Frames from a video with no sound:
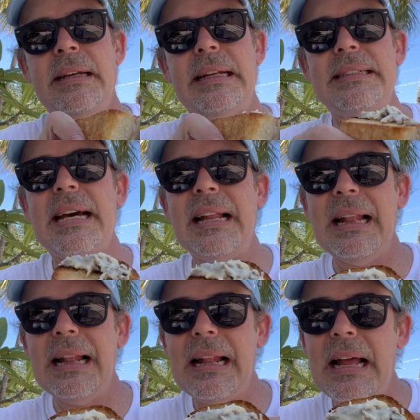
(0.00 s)
It's got a
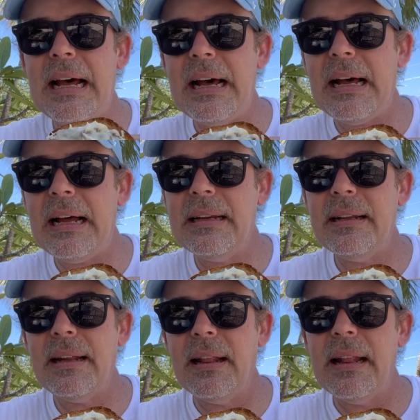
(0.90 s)
lot
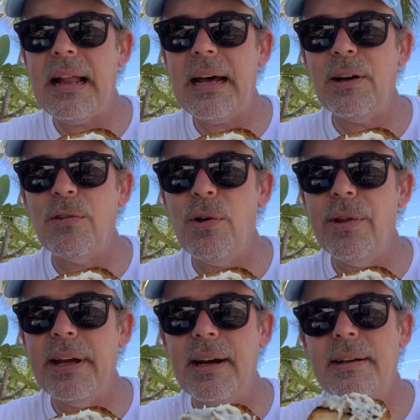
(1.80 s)
of roll
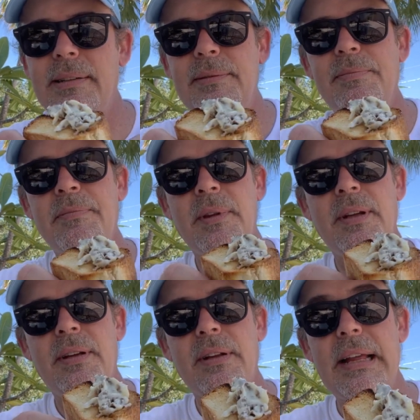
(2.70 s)
there.
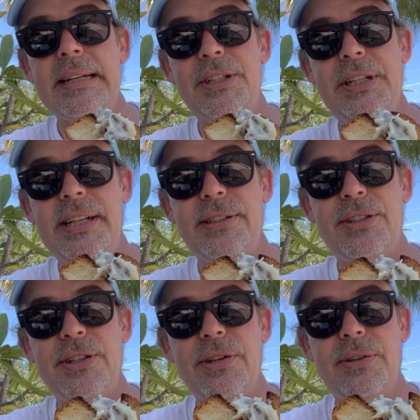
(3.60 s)
A lot of cheese
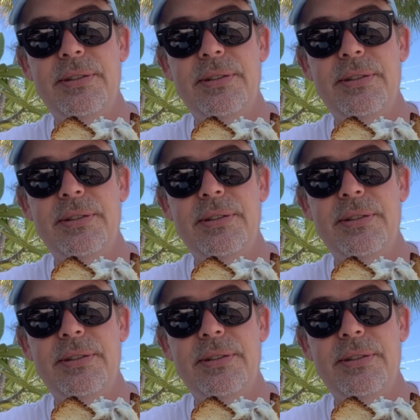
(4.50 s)
too.